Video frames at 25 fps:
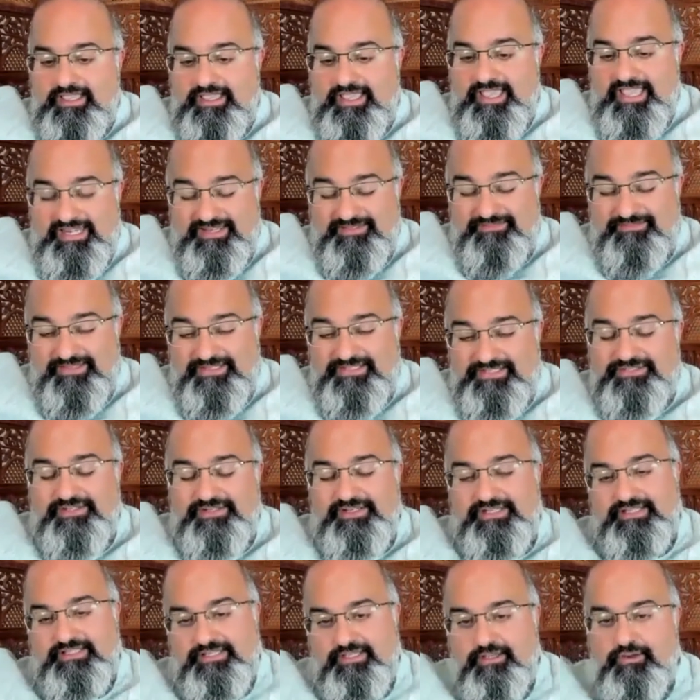and
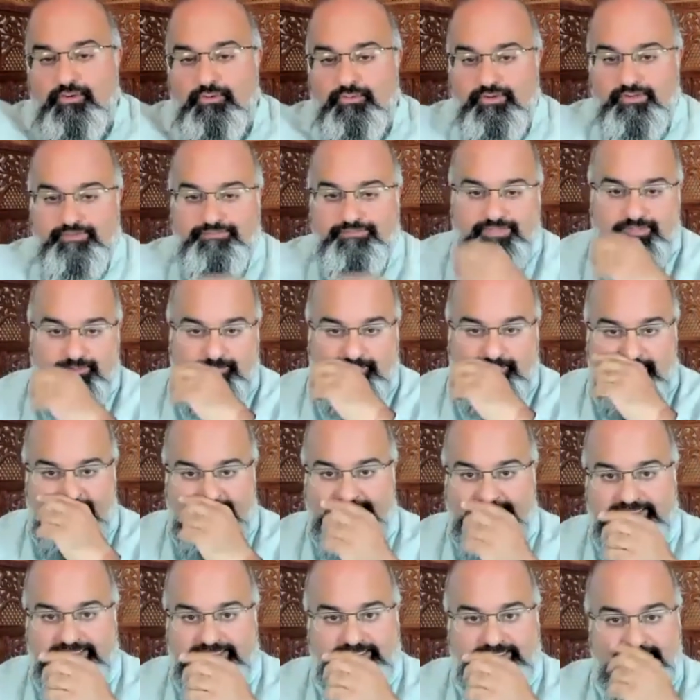eventually the whole of
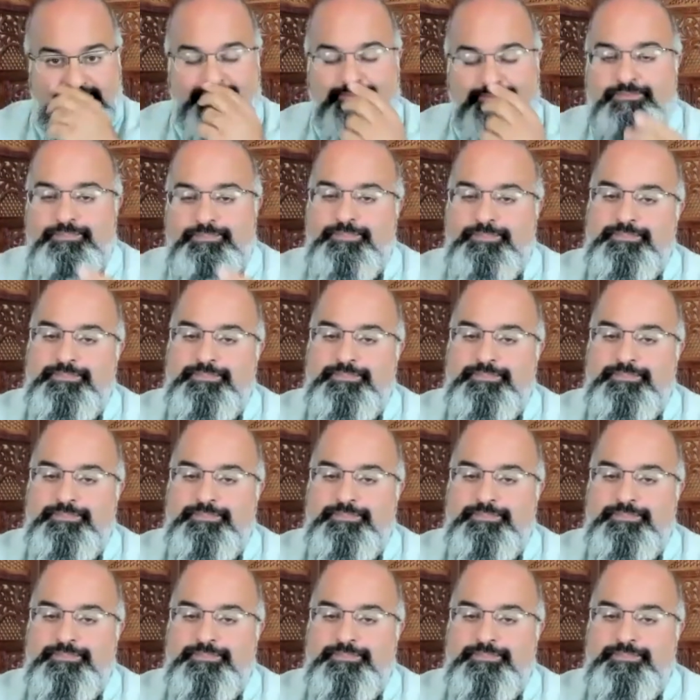humanity.